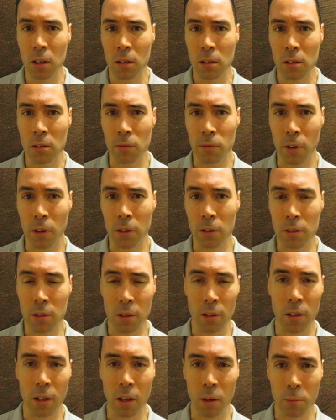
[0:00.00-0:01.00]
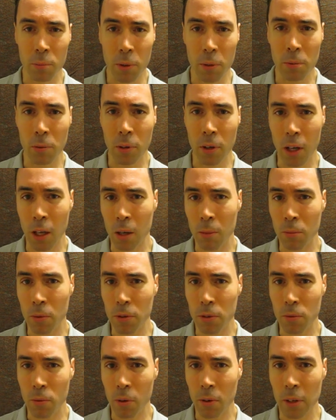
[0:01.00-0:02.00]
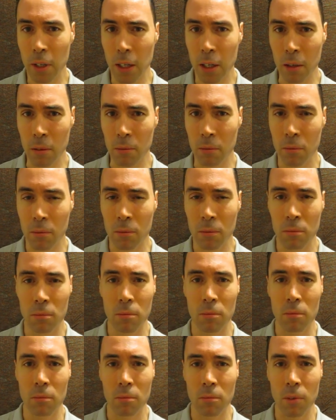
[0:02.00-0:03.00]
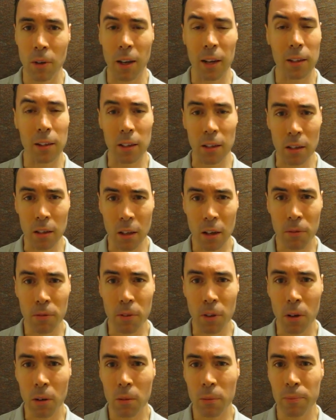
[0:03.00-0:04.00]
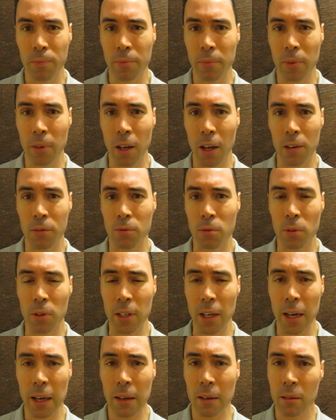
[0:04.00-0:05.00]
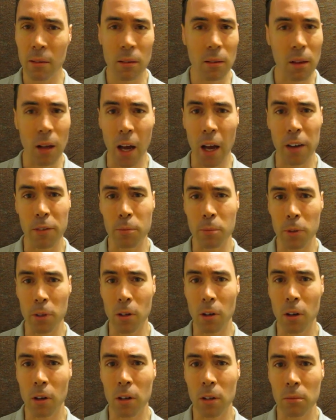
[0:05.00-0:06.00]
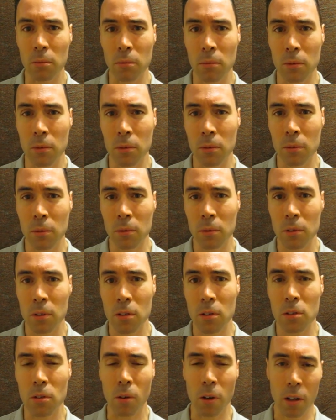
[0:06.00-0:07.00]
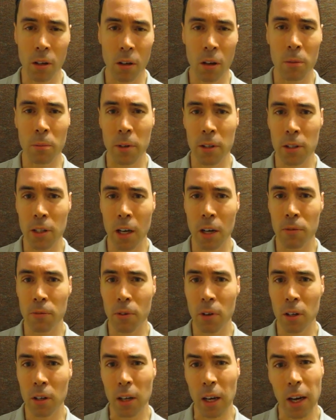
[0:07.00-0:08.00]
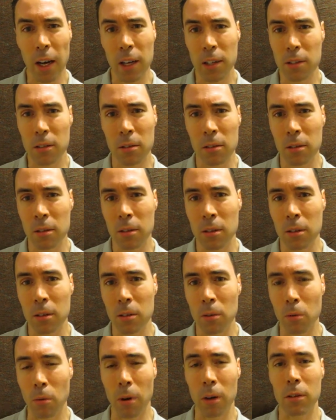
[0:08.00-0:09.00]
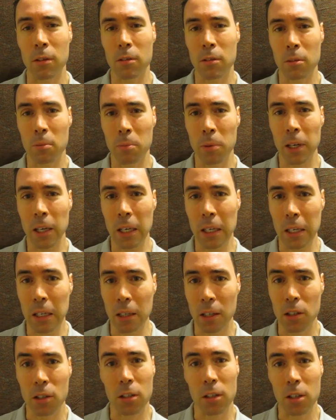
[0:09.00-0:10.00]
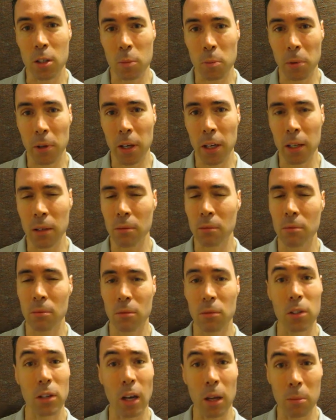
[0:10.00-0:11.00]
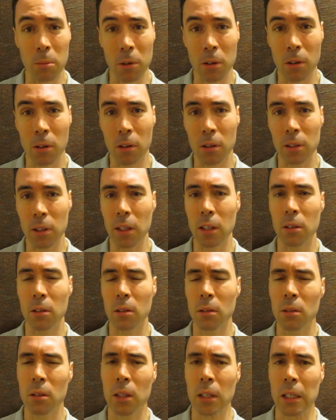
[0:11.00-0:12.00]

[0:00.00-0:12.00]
to volunteer to help people and animals where needed. Oddly enough, though, after a day, I haven't been called. So I called my Thai friend to ask why this could be. She explained, she hadn't been called either,